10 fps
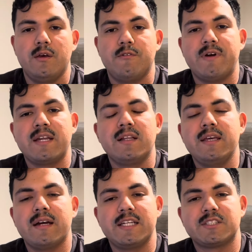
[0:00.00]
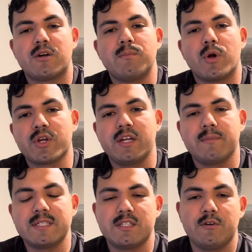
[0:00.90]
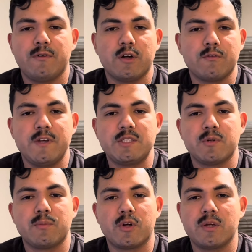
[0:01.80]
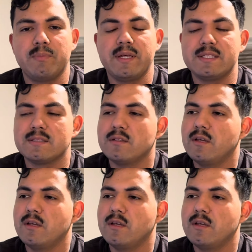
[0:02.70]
Finally, I start marketing myself on Facebook Marketplace,